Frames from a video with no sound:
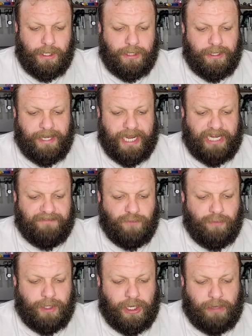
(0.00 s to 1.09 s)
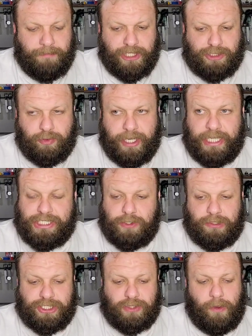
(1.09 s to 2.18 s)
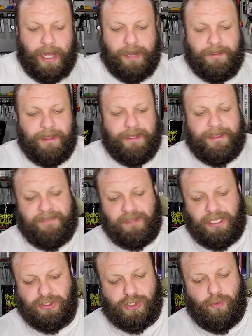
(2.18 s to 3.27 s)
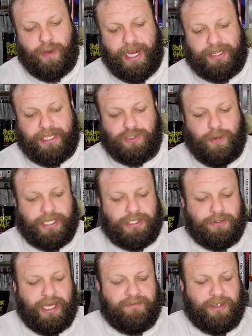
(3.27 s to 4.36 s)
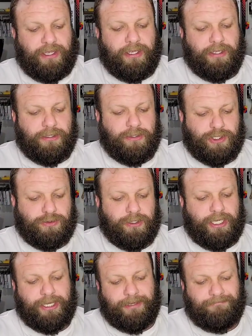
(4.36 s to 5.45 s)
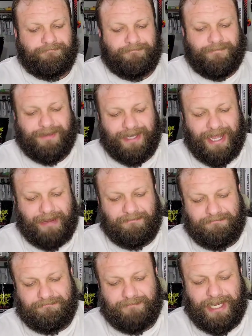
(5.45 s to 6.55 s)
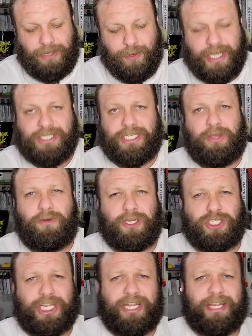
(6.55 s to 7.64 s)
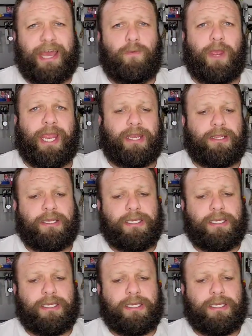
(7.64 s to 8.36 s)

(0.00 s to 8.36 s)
the negative movement on a bench press or a squat, if you use a weight that's way too heavy, there's really not many ways that you can cheat that weight